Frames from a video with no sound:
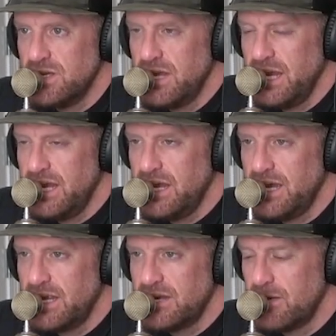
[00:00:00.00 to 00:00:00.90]

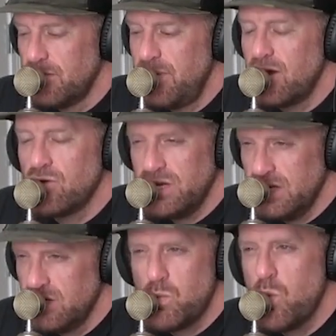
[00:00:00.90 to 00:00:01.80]
and
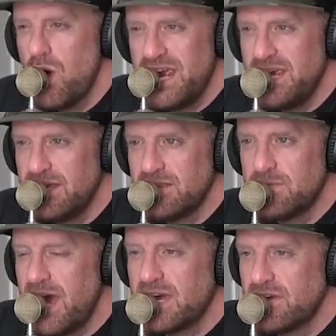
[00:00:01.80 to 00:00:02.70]
buried way in the
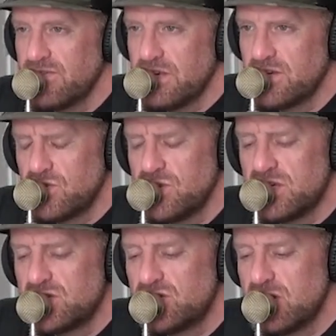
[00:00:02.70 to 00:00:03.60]
back of it is
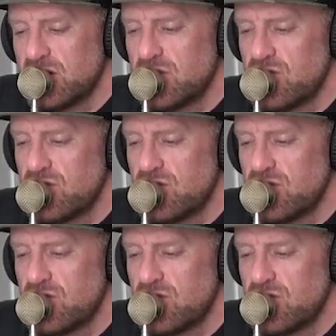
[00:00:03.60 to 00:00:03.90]
this thing